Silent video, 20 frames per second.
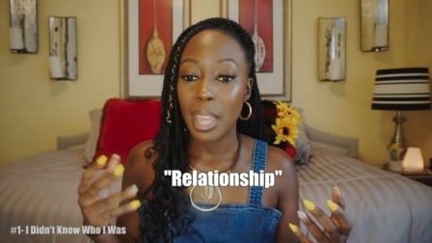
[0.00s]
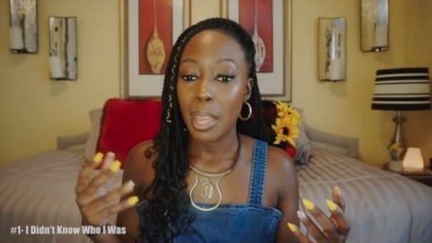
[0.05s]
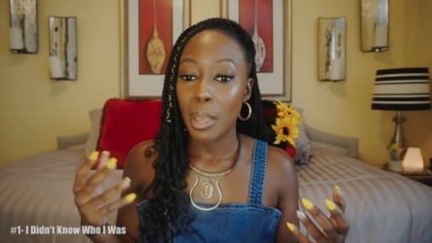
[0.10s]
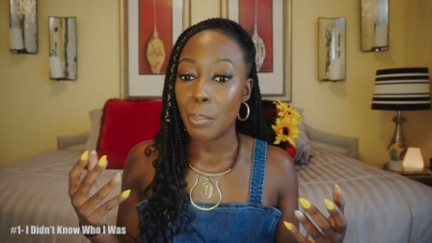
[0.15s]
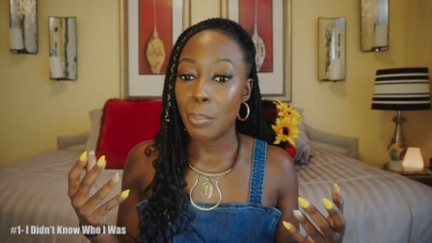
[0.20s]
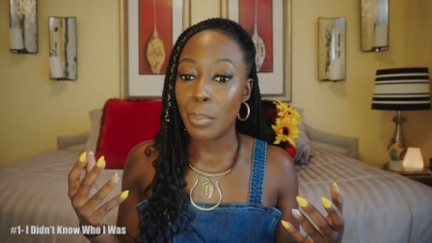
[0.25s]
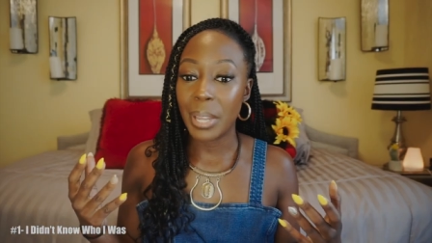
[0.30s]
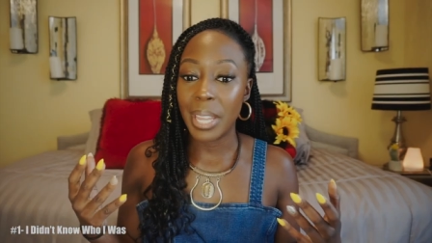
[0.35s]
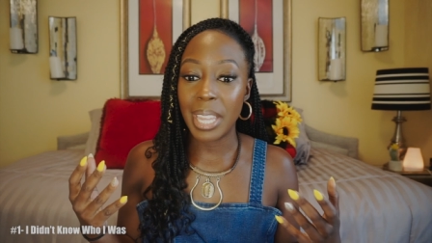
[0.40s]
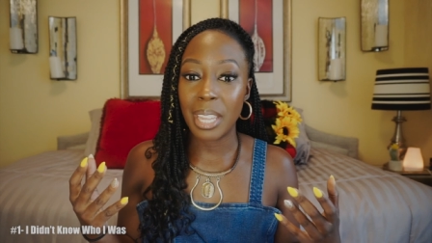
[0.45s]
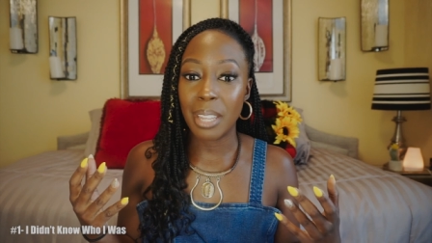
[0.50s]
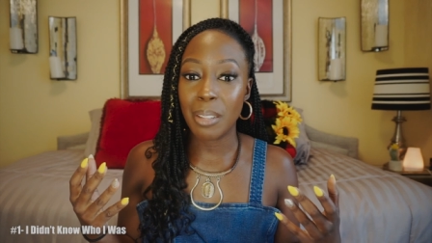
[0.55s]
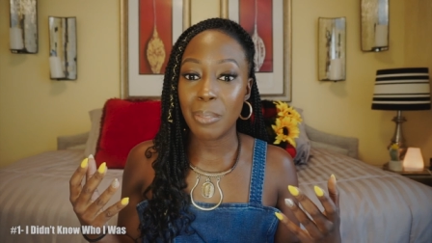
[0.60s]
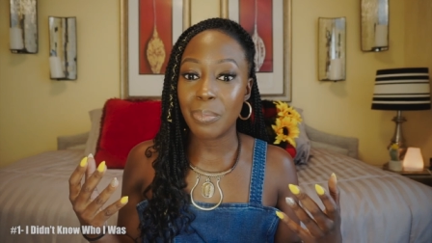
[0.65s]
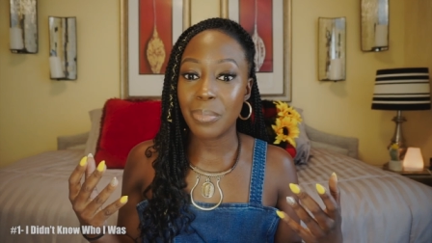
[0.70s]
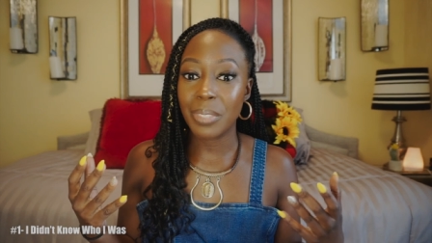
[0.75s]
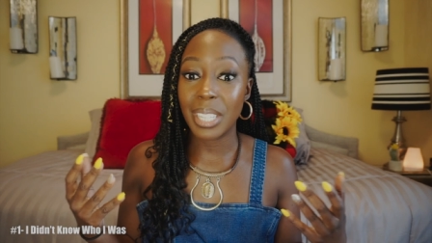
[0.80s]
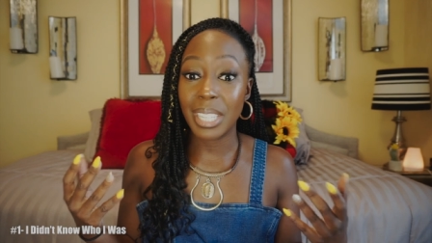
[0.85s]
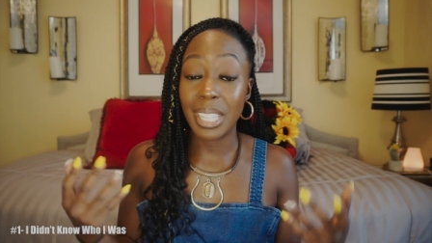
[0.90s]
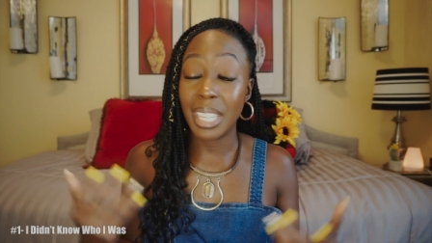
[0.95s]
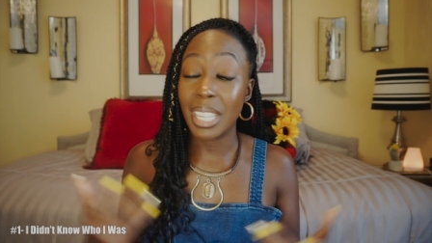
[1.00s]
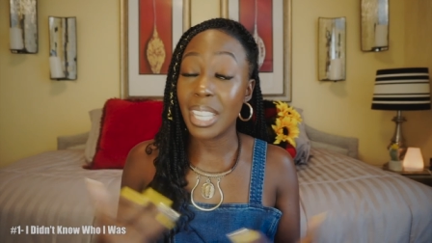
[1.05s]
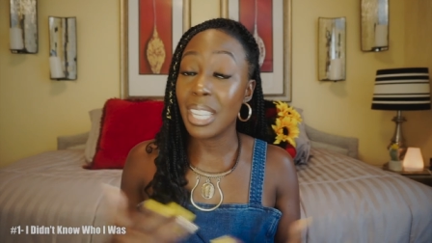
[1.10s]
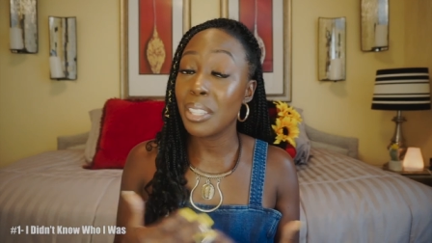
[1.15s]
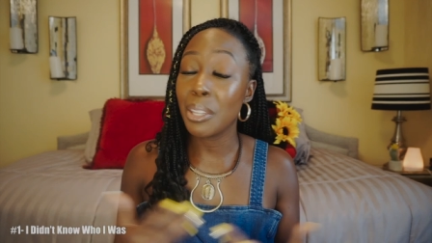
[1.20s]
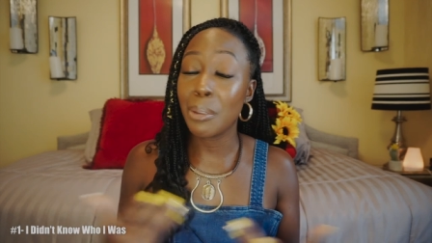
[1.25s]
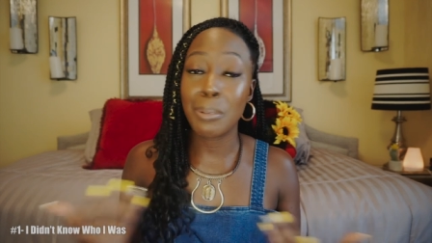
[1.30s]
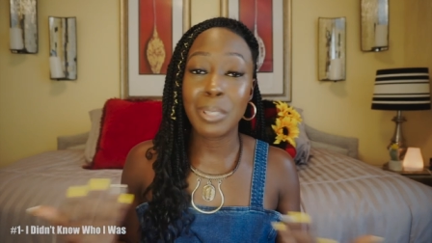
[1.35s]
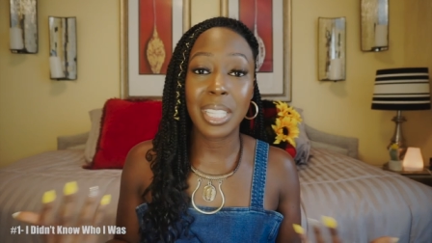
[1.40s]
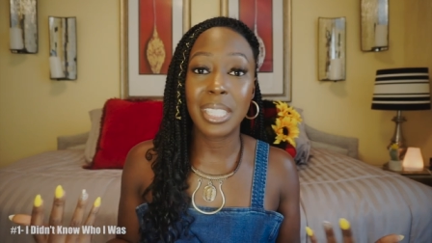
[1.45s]
But
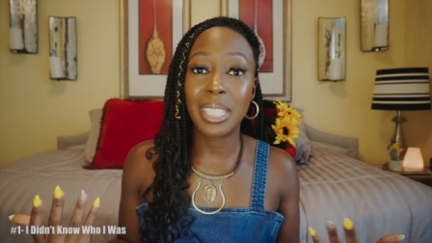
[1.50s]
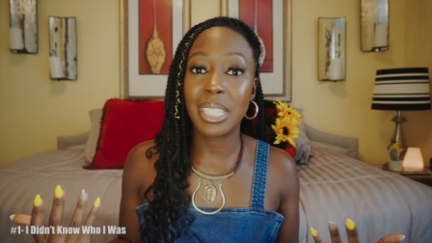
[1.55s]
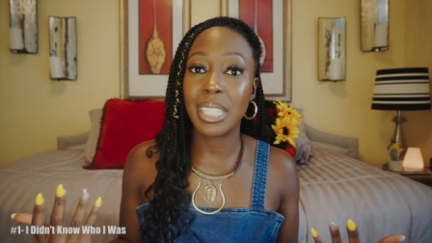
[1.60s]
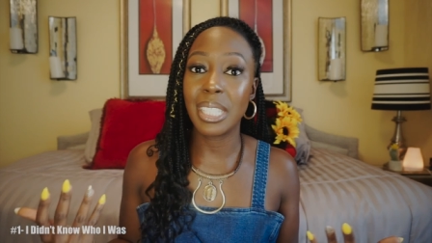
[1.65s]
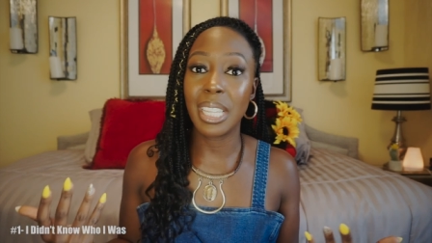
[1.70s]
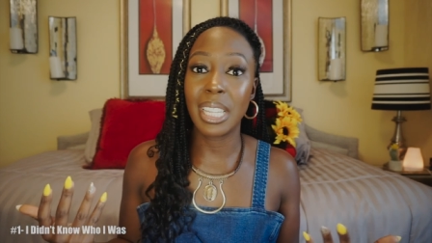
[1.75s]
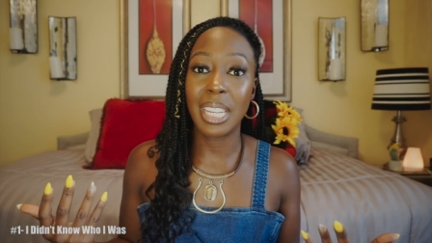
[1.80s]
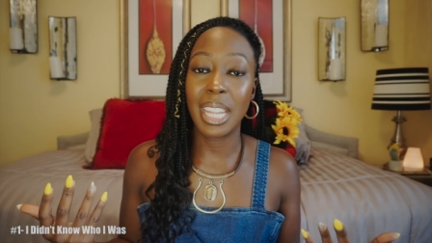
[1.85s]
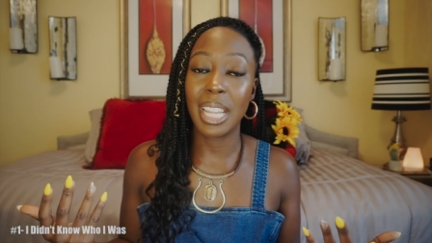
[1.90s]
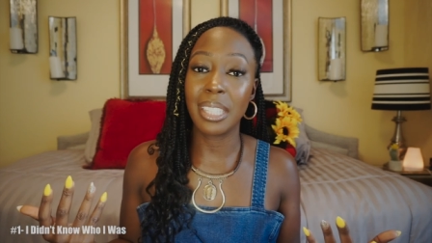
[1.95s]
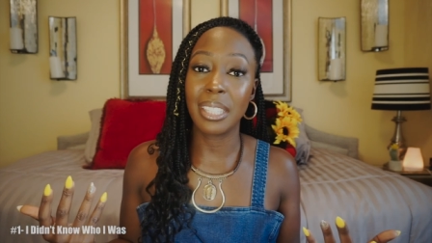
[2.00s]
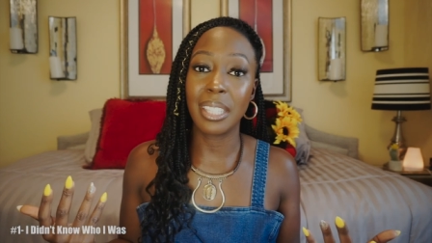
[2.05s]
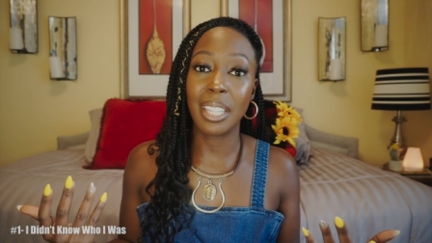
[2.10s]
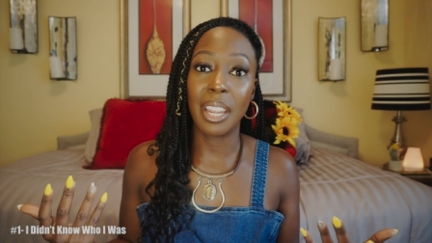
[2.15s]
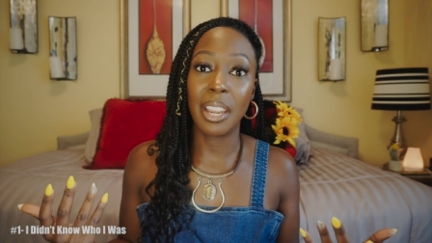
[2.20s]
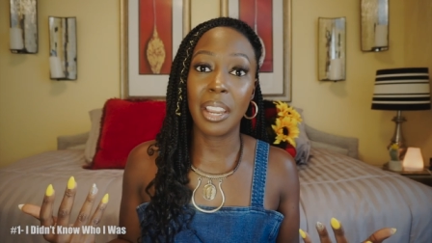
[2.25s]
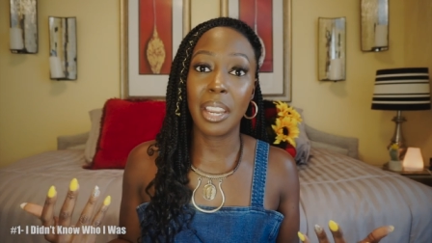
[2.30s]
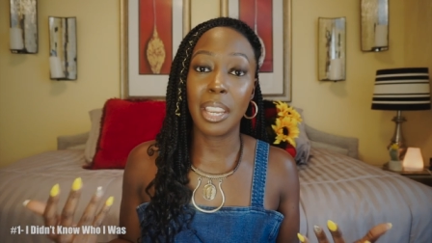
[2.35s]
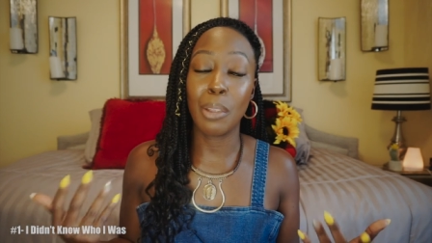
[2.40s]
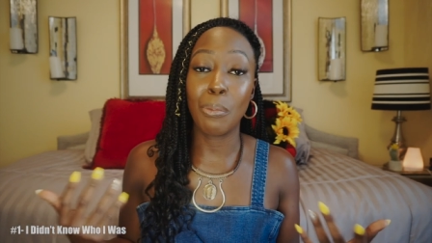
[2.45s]
again, there was a disconnect there.